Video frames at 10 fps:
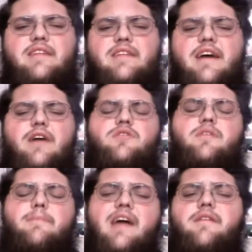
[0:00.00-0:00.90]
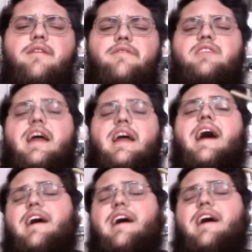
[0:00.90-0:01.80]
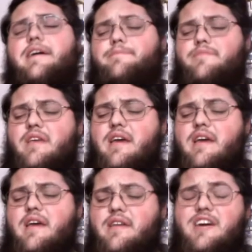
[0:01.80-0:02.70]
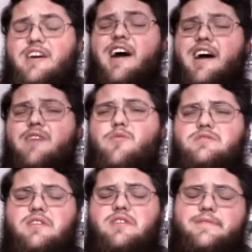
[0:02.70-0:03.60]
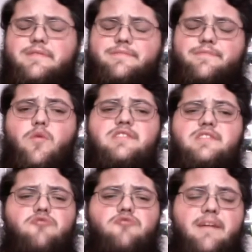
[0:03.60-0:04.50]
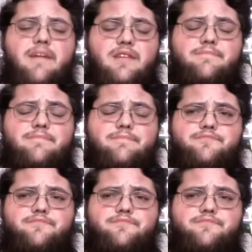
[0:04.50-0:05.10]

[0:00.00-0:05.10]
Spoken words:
Now, the bag of it that I got, the cut was, it wasn't a ribbon.